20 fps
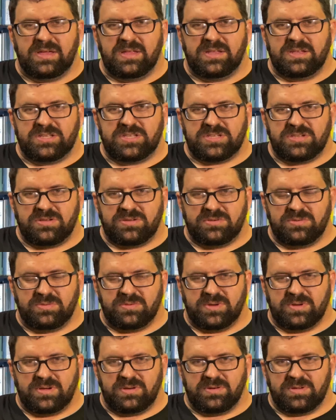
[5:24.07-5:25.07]

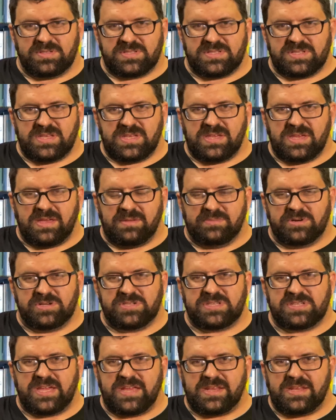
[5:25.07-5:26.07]
to see a
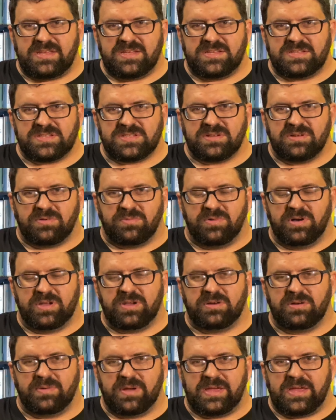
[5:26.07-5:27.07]
Mercedes
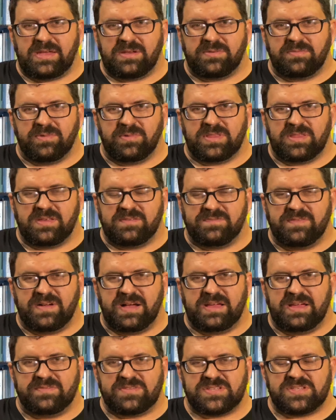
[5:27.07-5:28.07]
108 with a
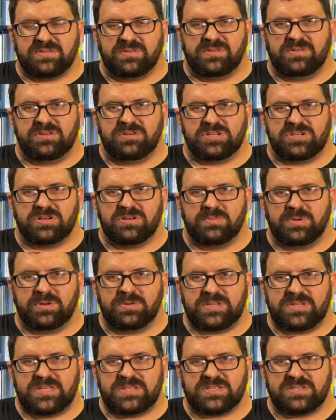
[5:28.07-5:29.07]
five cylinder turbo
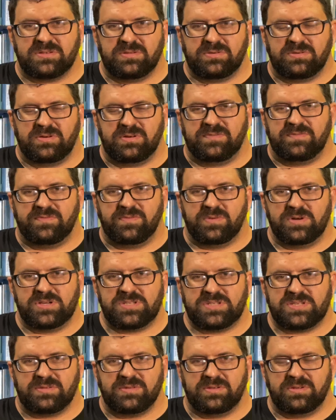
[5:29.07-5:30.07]
diesel or a four
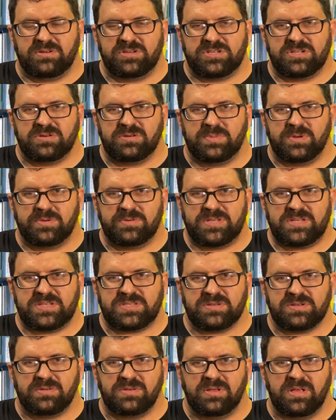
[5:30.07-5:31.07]
cylinder turbo
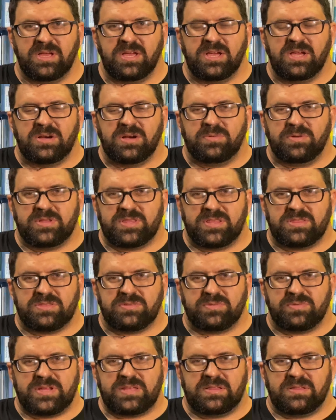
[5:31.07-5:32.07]
diesel with a
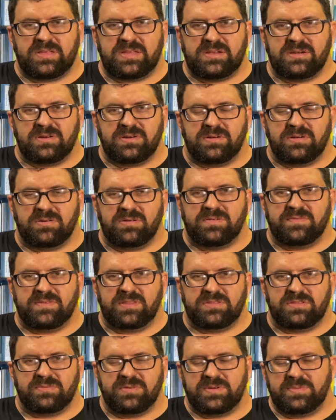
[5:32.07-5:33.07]
three liter or
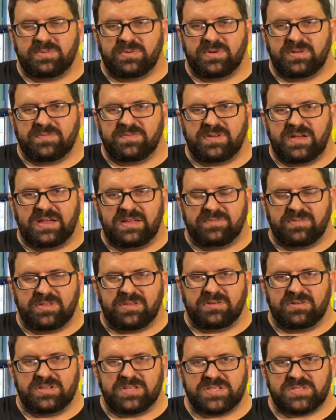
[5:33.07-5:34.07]
even 3.5
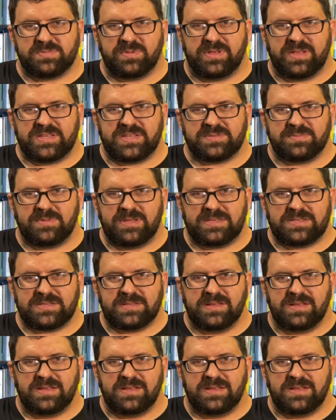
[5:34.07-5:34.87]
liter displacement.